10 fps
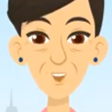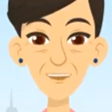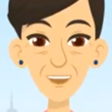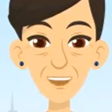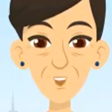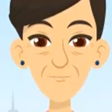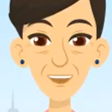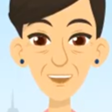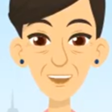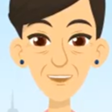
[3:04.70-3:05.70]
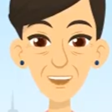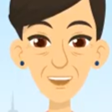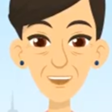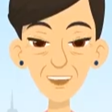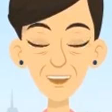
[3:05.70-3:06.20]
power in the
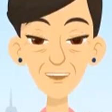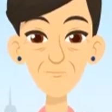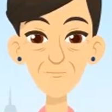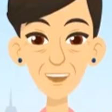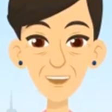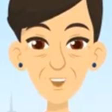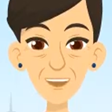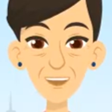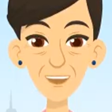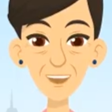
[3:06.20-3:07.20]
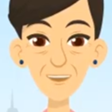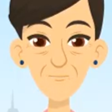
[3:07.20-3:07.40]
President, including